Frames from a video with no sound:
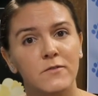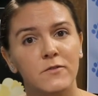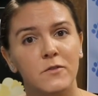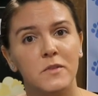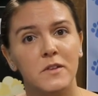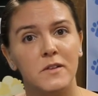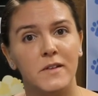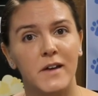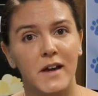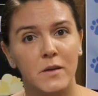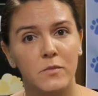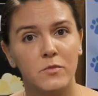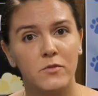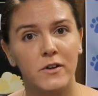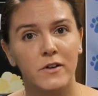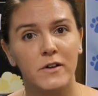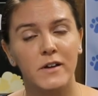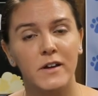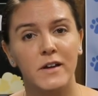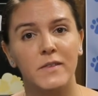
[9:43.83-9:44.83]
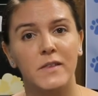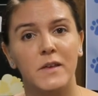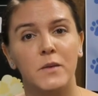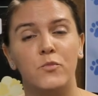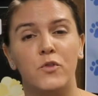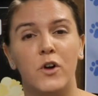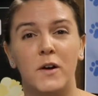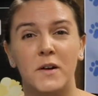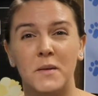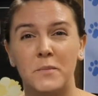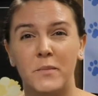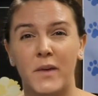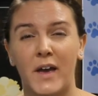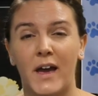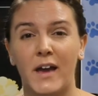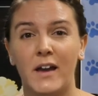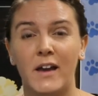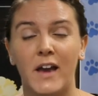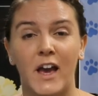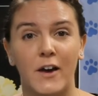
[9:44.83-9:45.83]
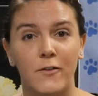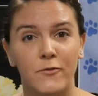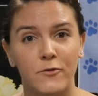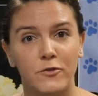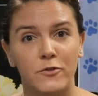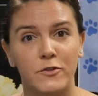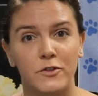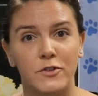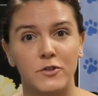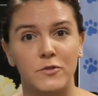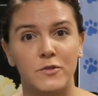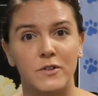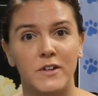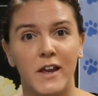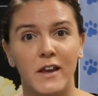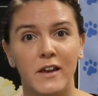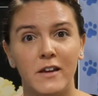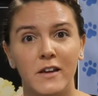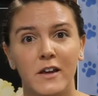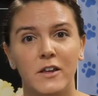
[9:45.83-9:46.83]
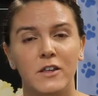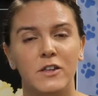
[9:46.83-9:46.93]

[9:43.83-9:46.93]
from the library and then brought it back after the due date,